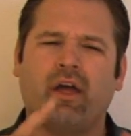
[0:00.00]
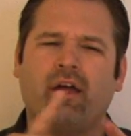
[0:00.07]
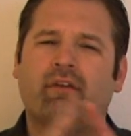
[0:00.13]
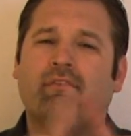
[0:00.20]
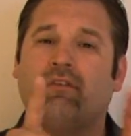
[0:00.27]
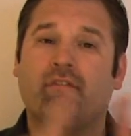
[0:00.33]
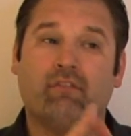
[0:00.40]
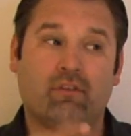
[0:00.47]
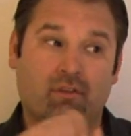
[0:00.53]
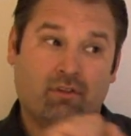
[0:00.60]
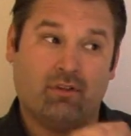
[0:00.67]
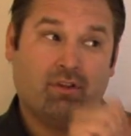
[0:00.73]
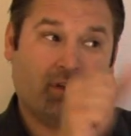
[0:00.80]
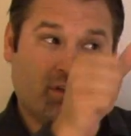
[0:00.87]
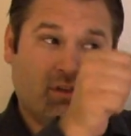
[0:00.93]
Another
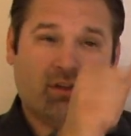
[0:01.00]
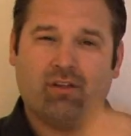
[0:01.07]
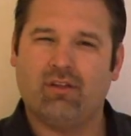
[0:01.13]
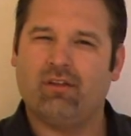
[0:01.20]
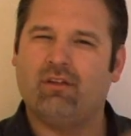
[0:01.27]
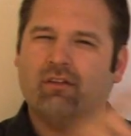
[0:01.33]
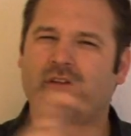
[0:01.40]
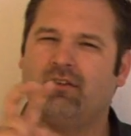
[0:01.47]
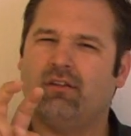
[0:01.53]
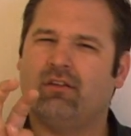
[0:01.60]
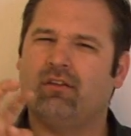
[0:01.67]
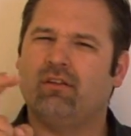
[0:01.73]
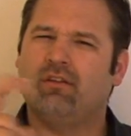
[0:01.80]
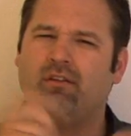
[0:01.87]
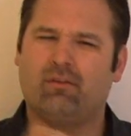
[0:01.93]
example is
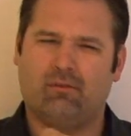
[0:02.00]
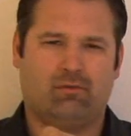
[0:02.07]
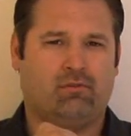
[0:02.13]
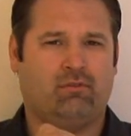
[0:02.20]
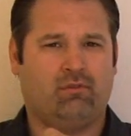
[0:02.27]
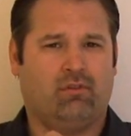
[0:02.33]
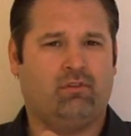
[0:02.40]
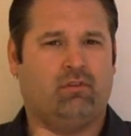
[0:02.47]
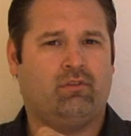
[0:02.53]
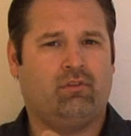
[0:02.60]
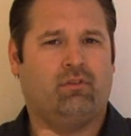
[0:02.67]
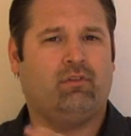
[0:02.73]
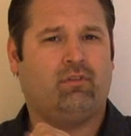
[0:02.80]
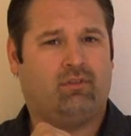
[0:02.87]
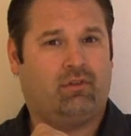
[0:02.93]
many
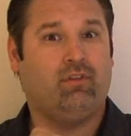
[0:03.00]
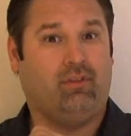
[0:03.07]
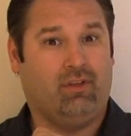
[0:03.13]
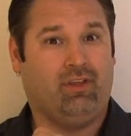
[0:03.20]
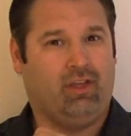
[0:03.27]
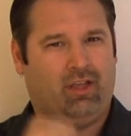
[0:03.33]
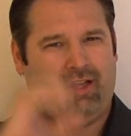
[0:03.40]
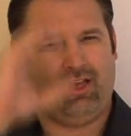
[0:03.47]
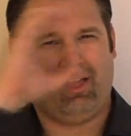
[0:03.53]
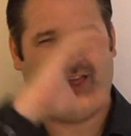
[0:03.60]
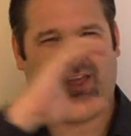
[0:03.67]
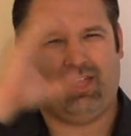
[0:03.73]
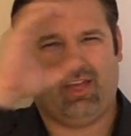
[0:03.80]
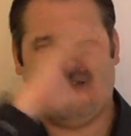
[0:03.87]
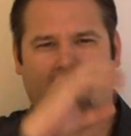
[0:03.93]
get-rich-quick schemes,
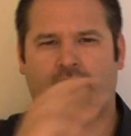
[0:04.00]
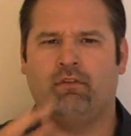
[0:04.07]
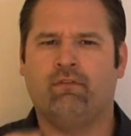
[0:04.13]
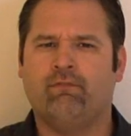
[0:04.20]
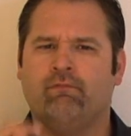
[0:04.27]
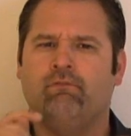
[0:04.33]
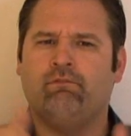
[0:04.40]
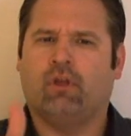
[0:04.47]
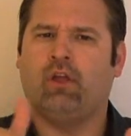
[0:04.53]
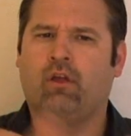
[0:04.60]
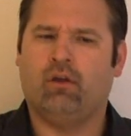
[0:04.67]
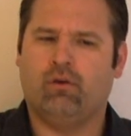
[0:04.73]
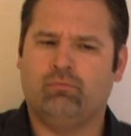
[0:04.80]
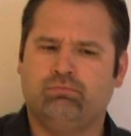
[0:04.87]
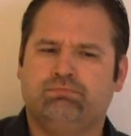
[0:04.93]

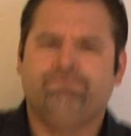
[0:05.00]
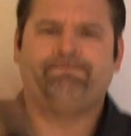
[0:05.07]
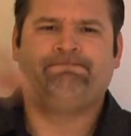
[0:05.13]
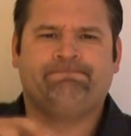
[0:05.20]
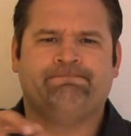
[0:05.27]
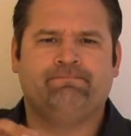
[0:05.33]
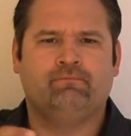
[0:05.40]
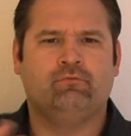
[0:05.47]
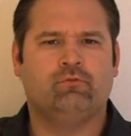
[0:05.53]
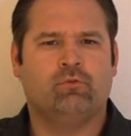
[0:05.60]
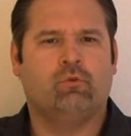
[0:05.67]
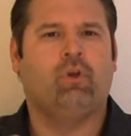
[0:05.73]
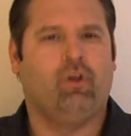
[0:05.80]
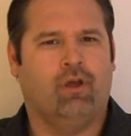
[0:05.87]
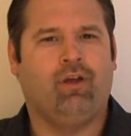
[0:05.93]
multi-level marketing,
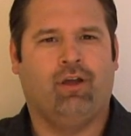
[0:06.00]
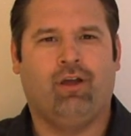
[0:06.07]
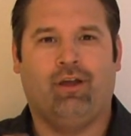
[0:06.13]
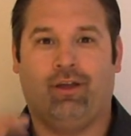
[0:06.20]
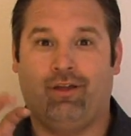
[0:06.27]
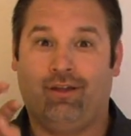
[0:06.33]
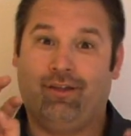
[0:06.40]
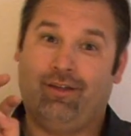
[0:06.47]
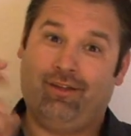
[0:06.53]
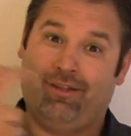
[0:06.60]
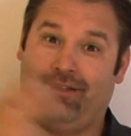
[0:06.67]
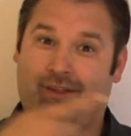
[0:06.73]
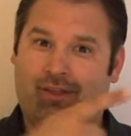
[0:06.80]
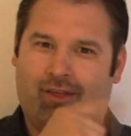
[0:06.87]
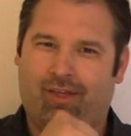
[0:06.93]
and pyramid
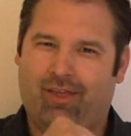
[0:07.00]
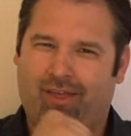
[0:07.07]
schemes.